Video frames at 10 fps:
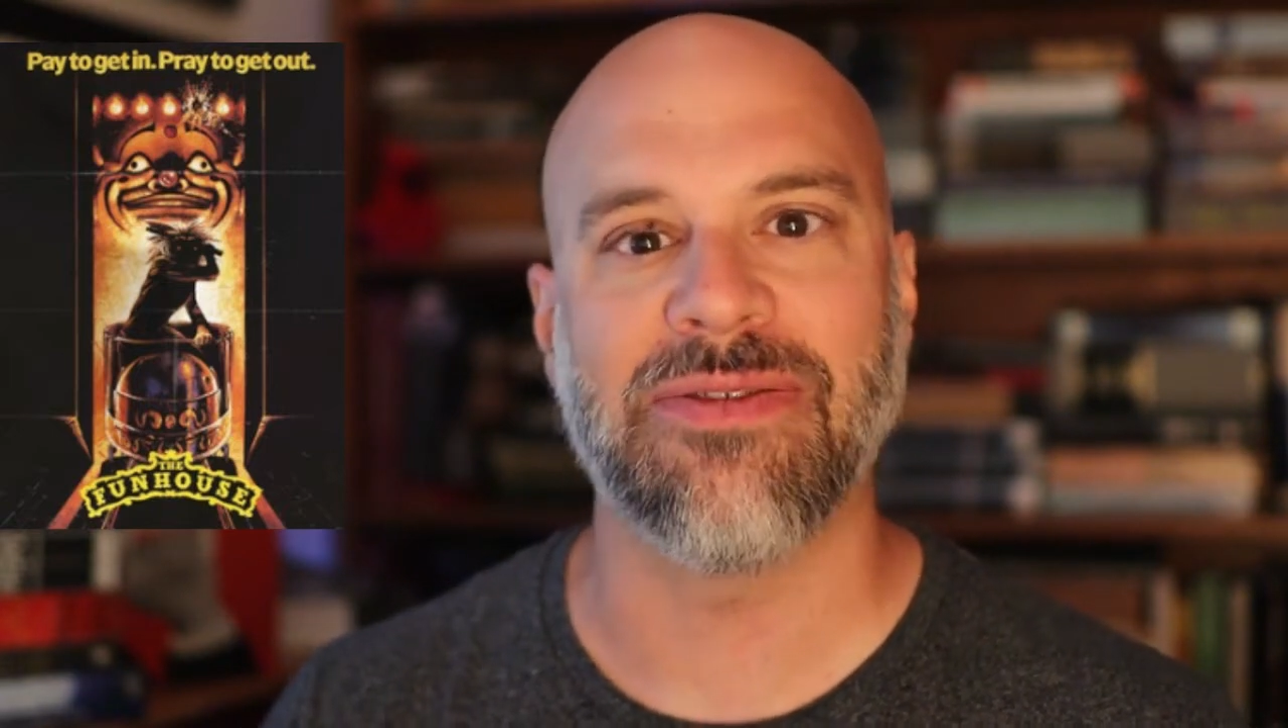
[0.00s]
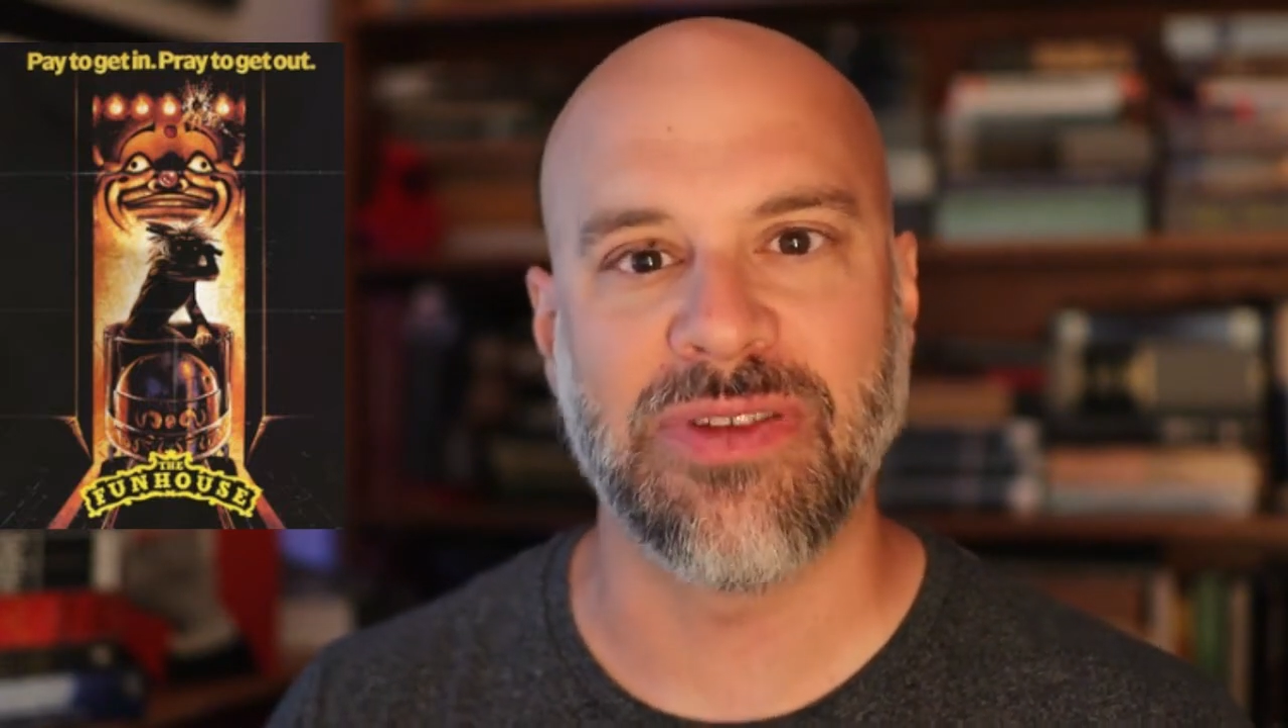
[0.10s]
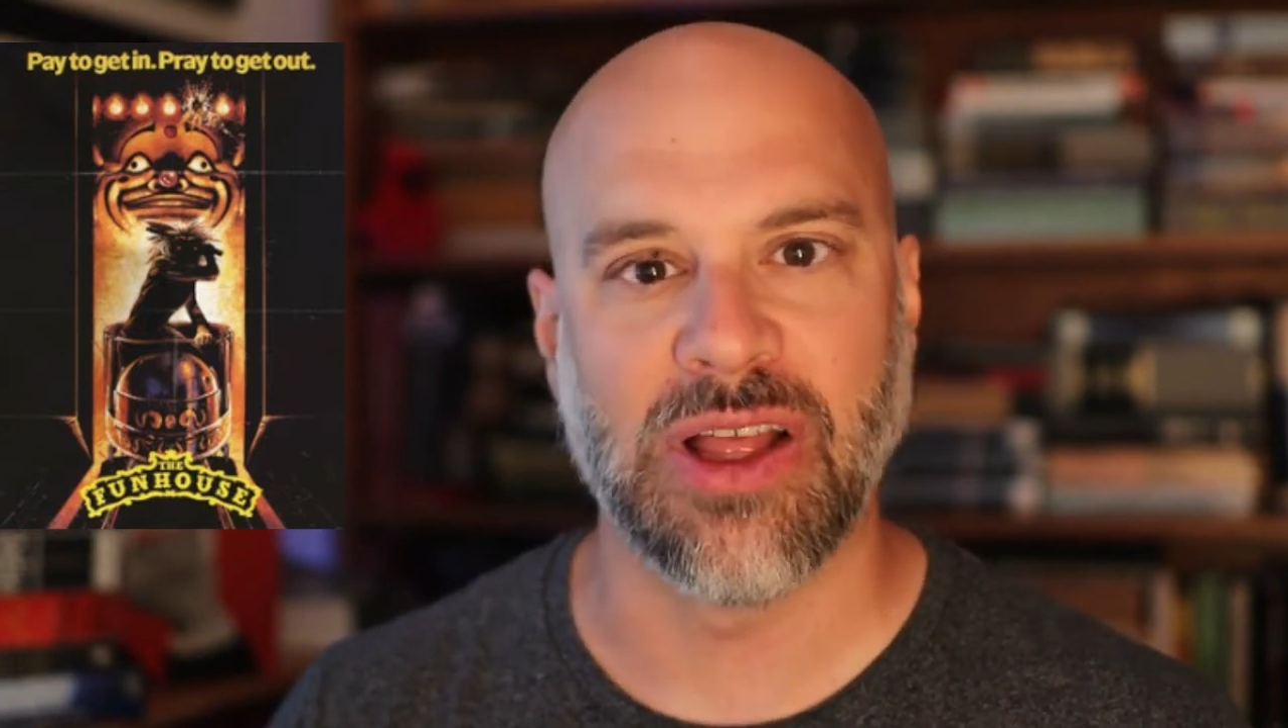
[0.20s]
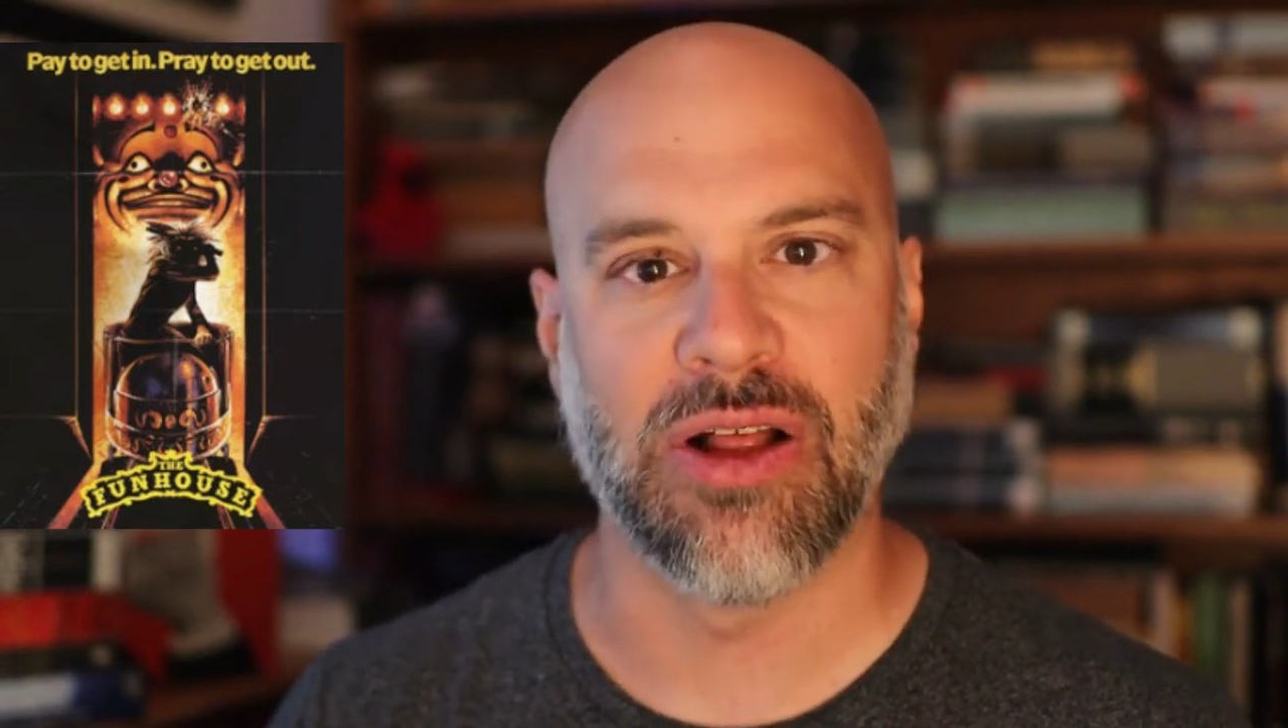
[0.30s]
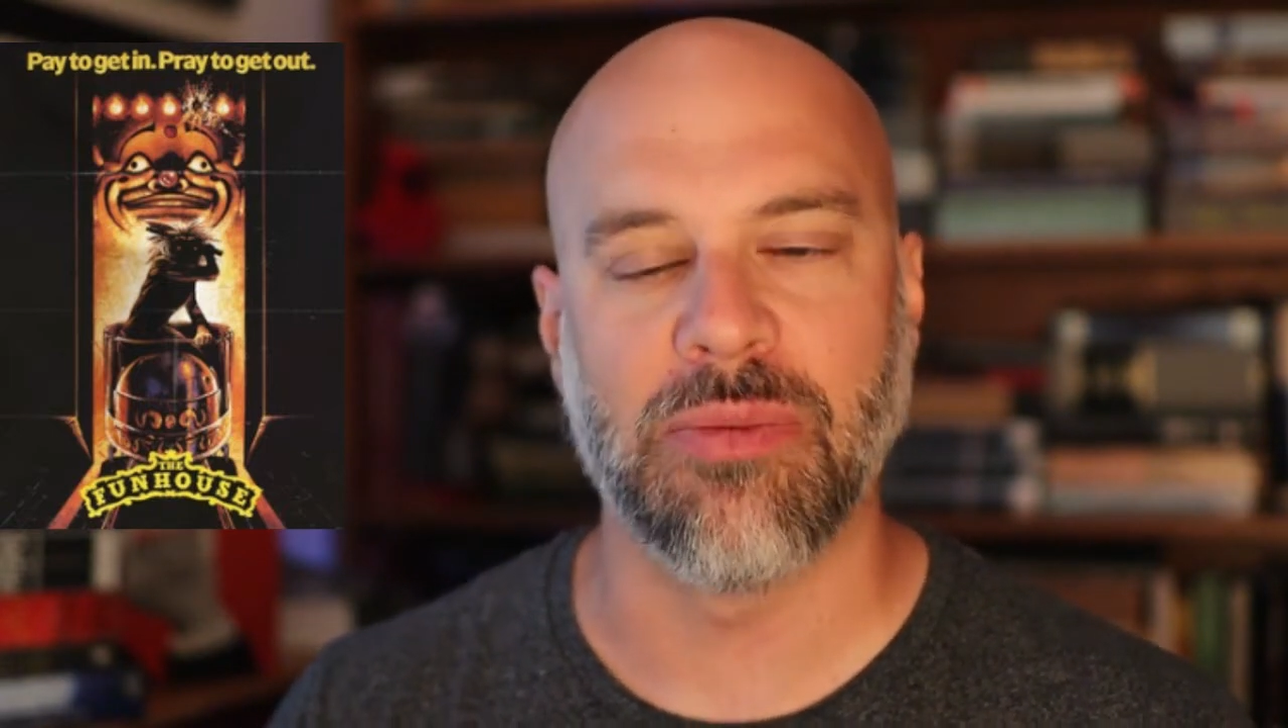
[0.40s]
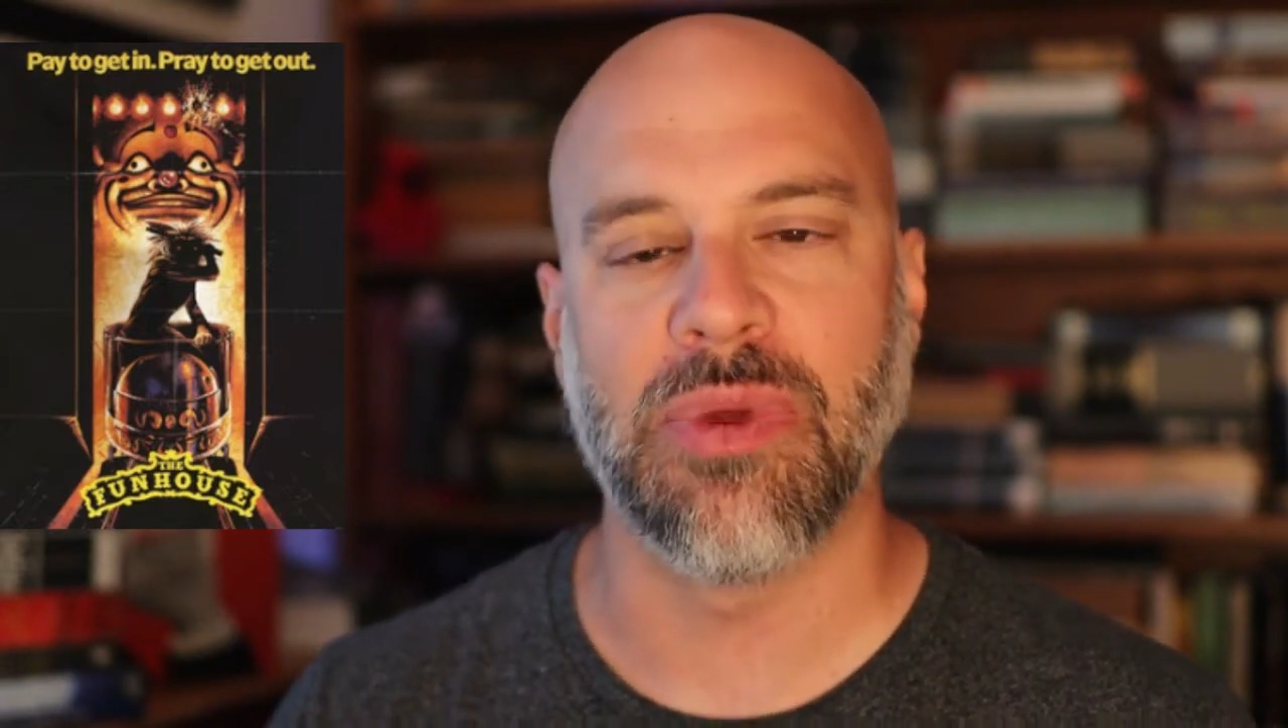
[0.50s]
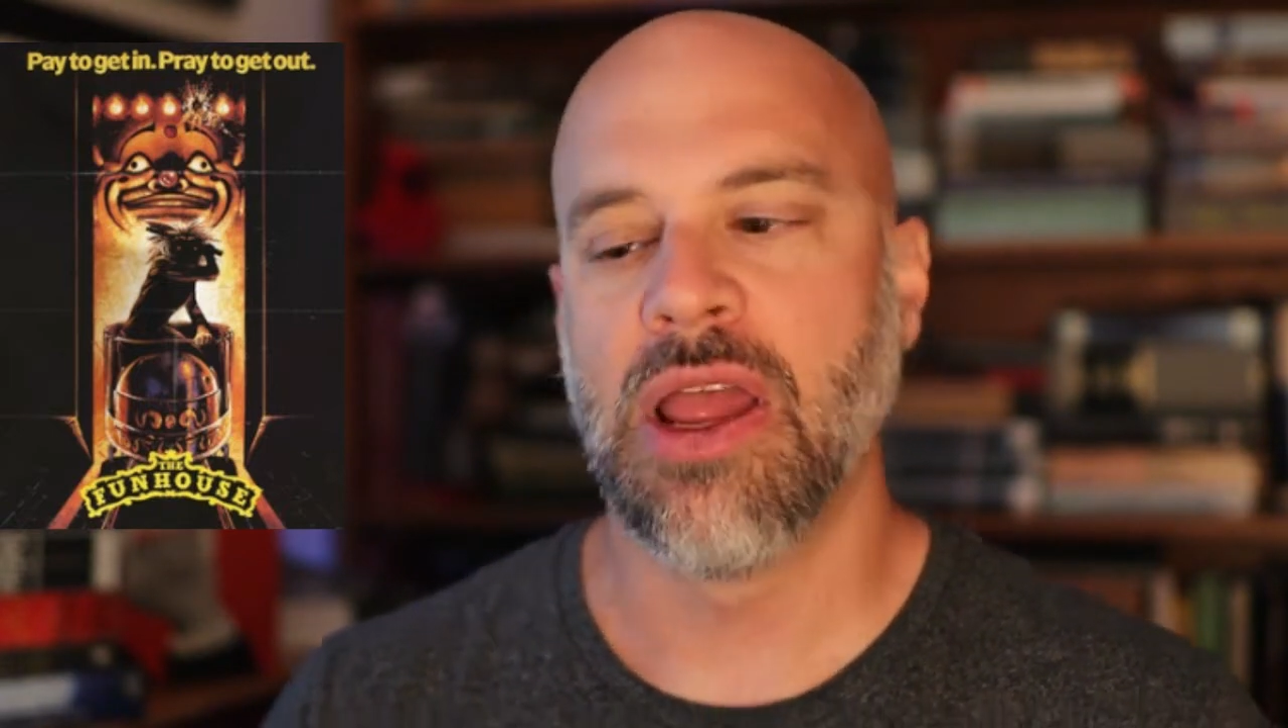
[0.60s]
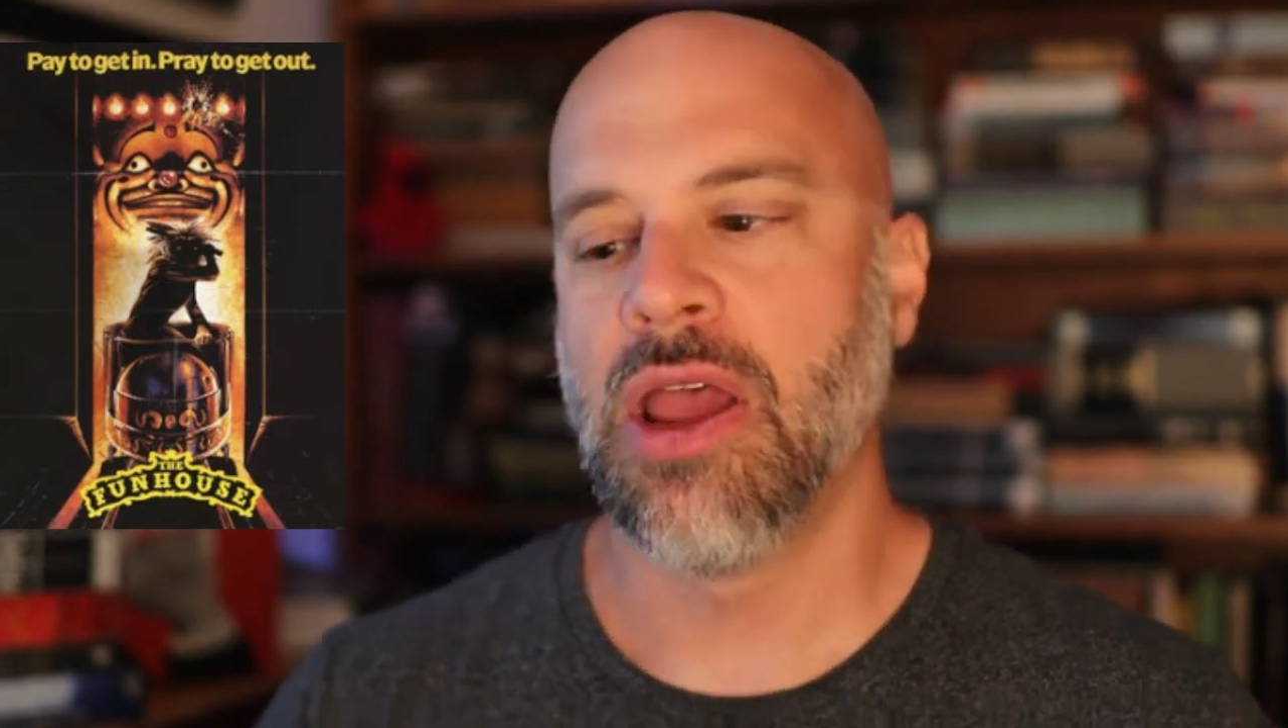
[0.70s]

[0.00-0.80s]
film